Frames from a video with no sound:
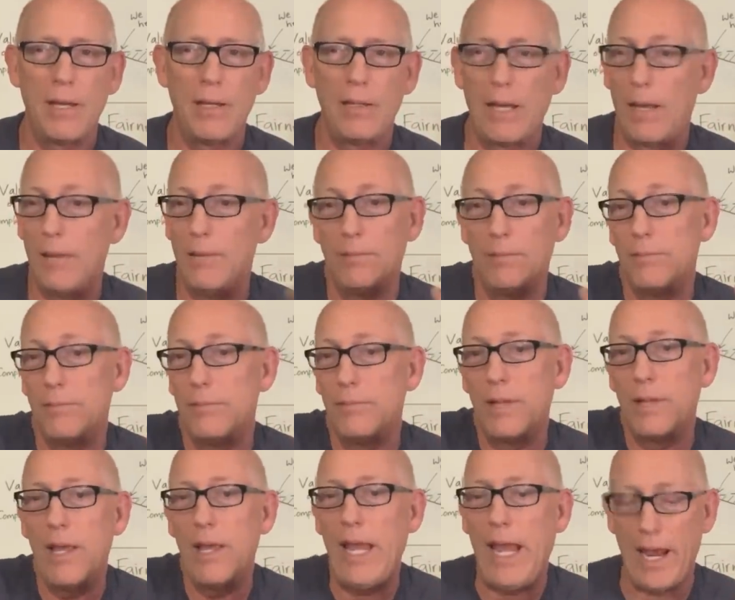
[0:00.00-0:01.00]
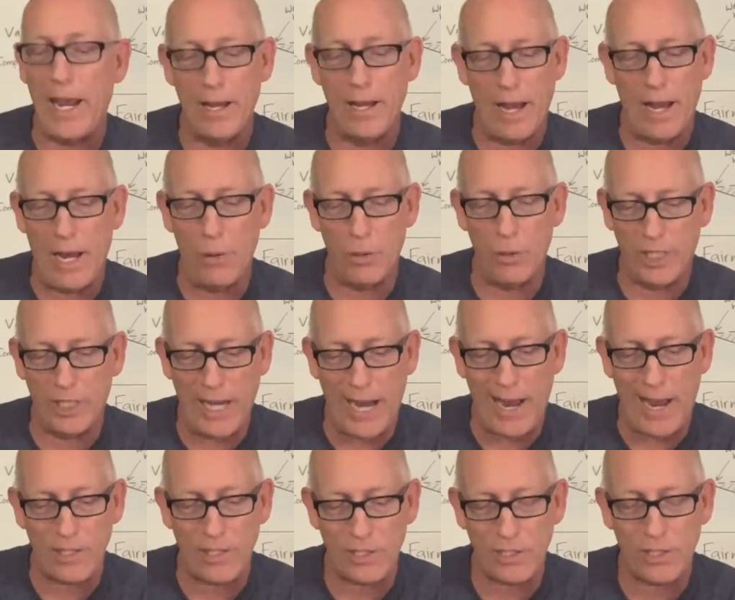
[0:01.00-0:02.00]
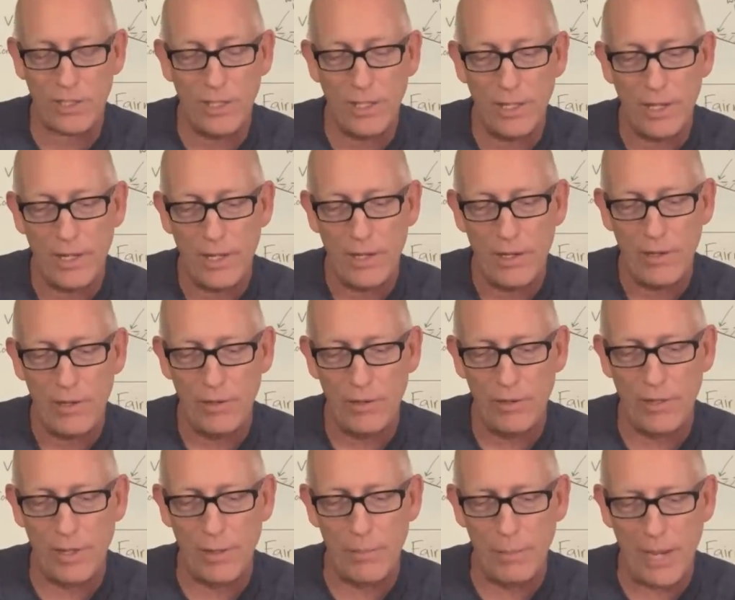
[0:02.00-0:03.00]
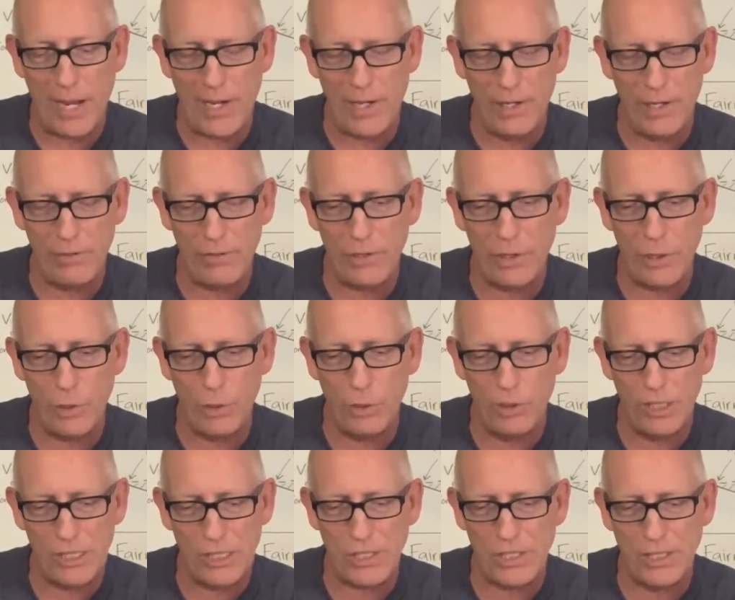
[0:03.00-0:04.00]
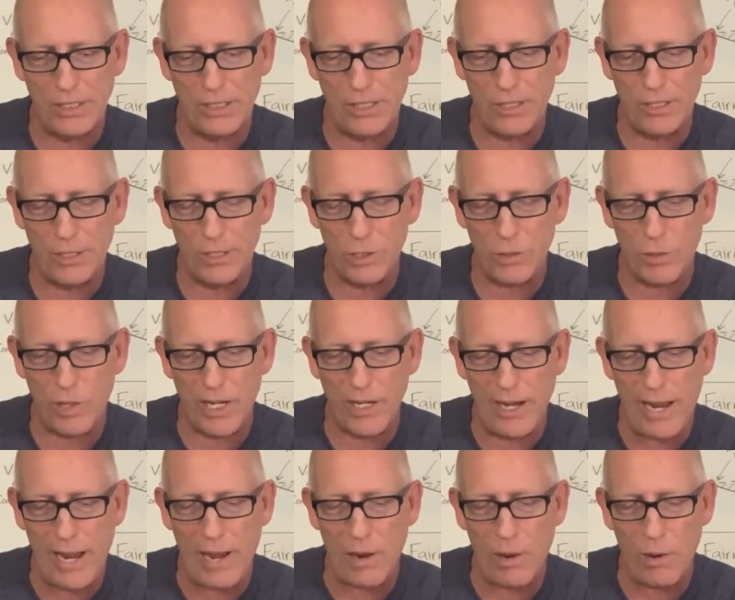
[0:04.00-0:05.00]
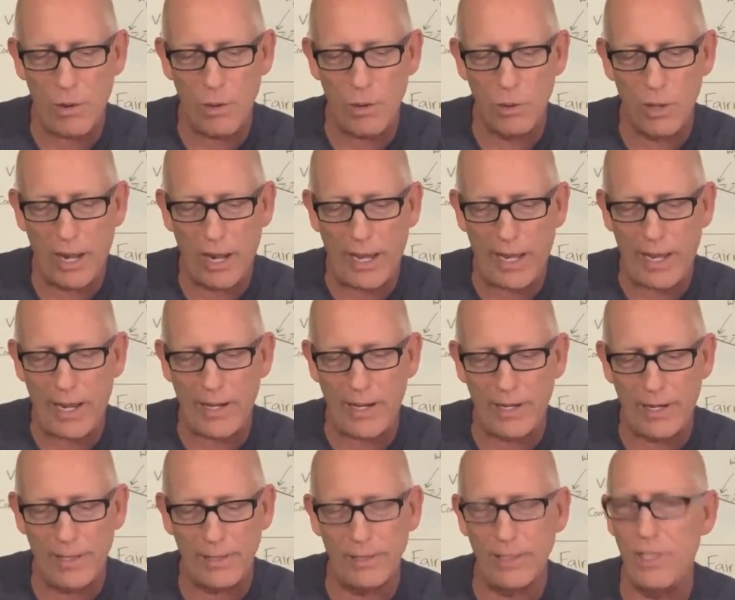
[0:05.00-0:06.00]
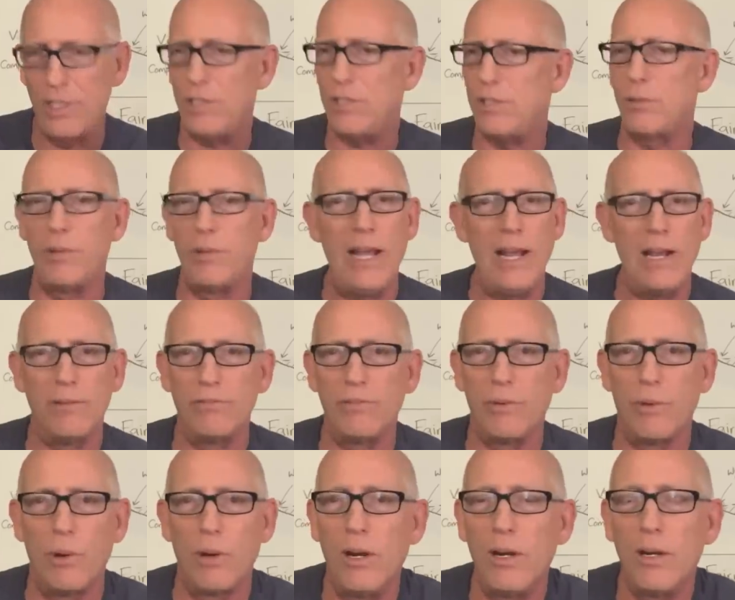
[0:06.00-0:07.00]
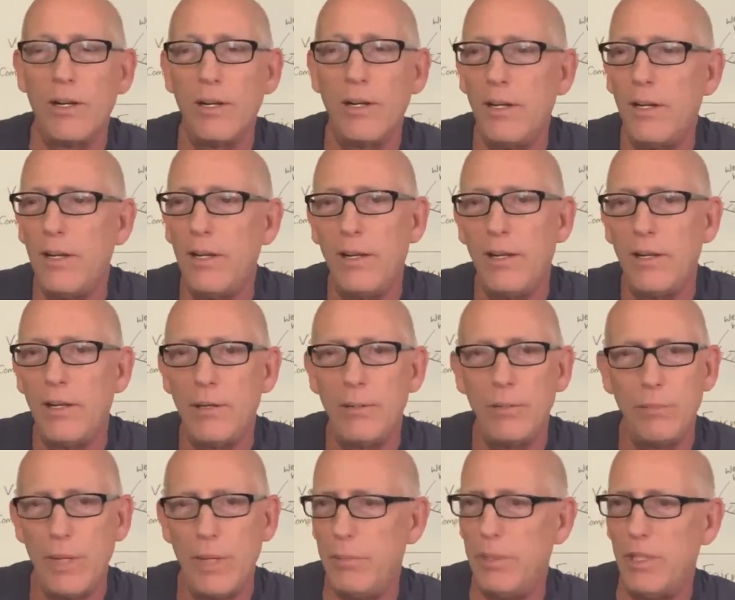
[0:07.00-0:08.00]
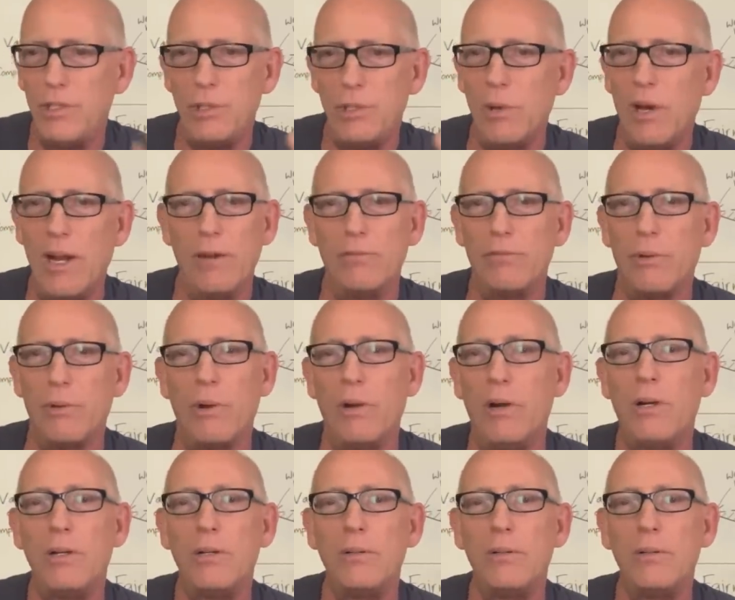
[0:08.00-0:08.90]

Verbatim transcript: Uh, and I would guess that many of you listening to this right now had at least three out of four, maybe two out of four.